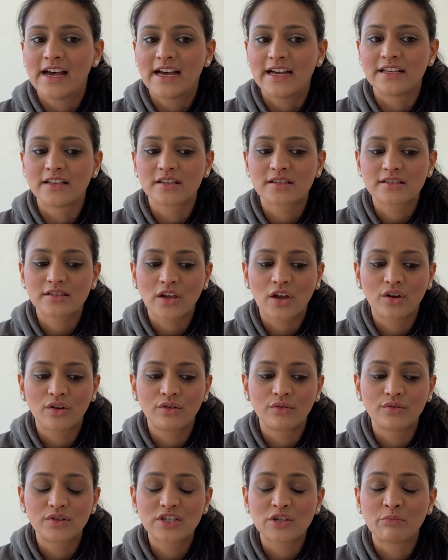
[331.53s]
And
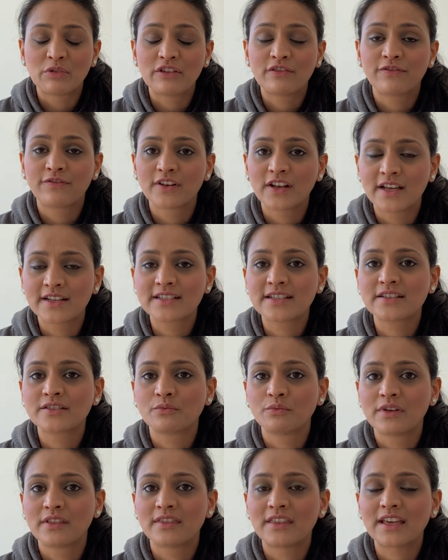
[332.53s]
so to be
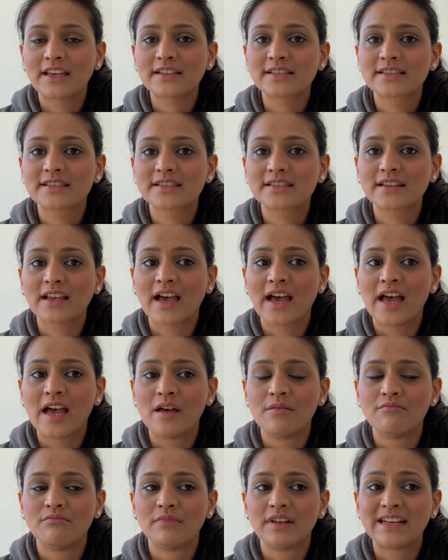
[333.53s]
flooded with this
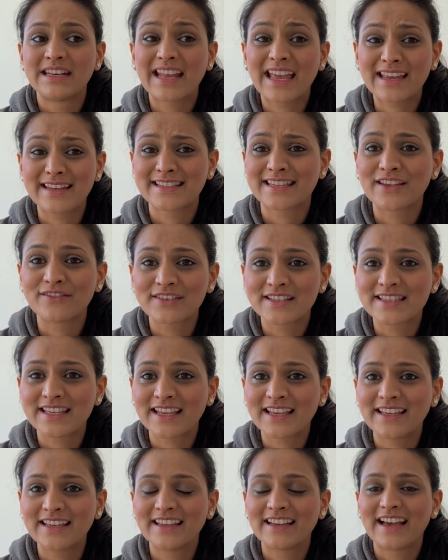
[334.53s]

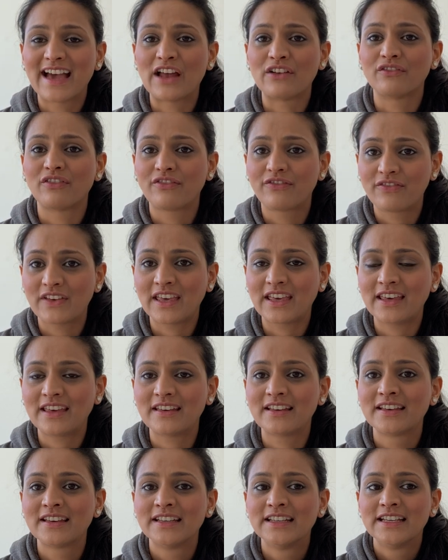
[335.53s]
negativity and
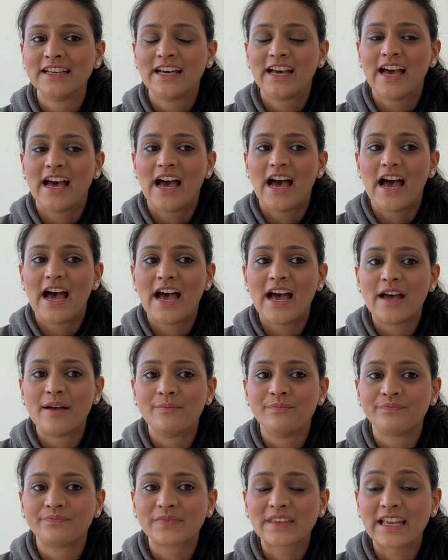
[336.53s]
fear,
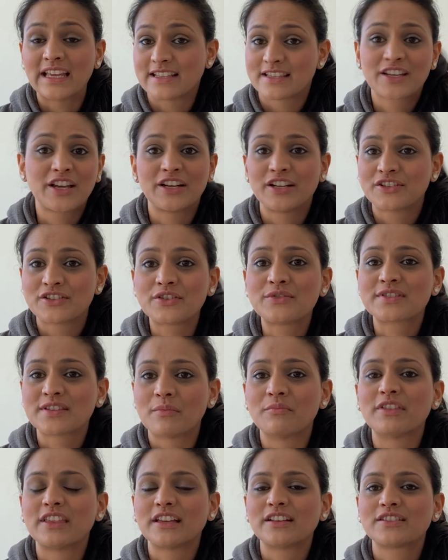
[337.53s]
it's going to do
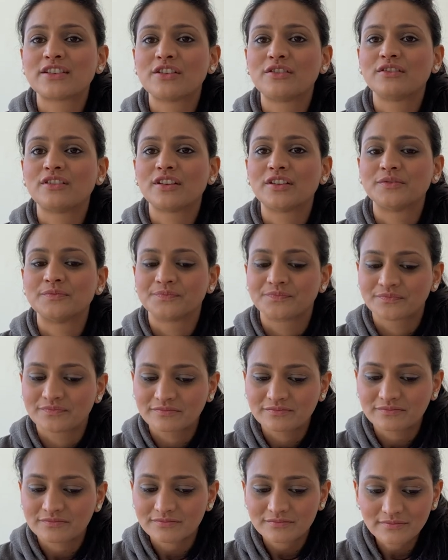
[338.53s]
something to you.
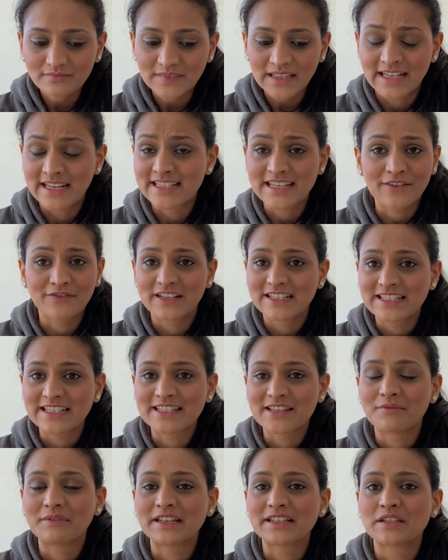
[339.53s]
And it definitely did
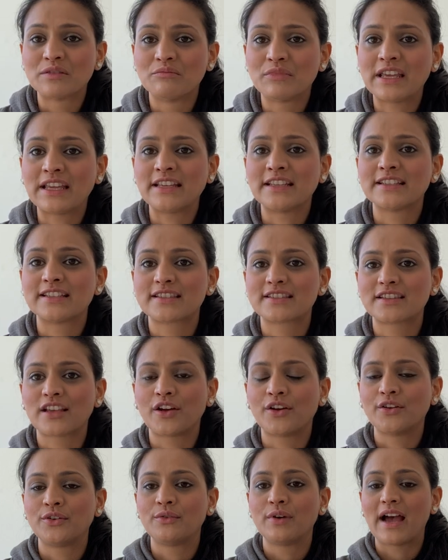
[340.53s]
something to me.
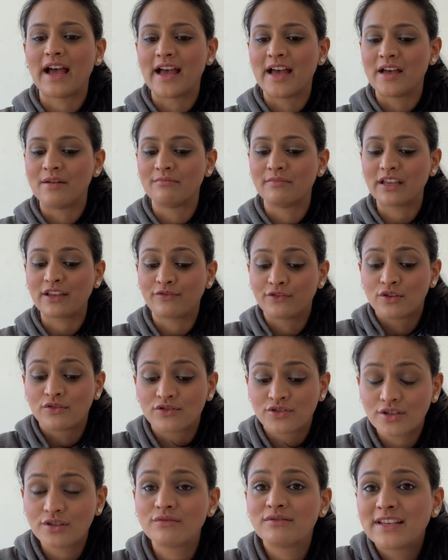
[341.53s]
So if
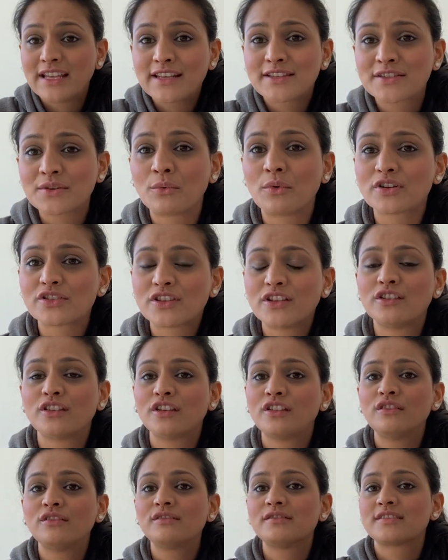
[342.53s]
you do need to watch the
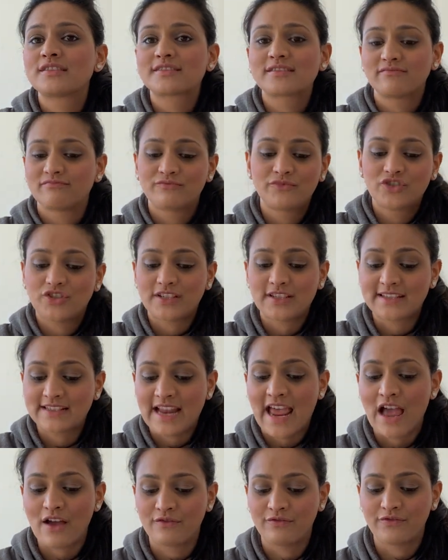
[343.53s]
news, just
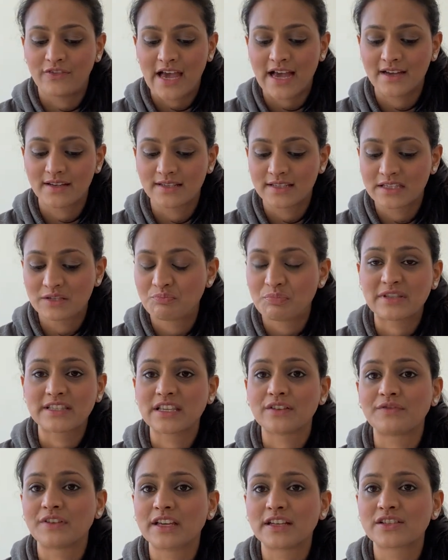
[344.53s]
have that
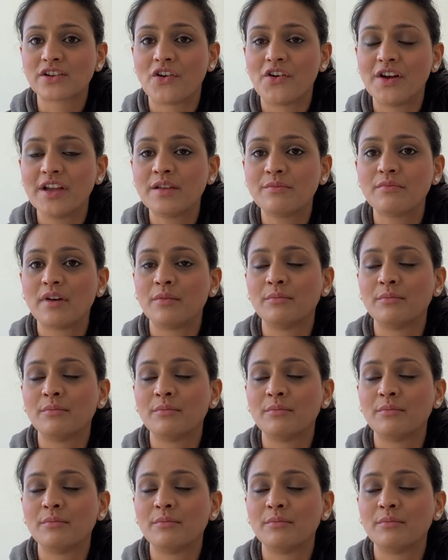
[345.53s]
specific time.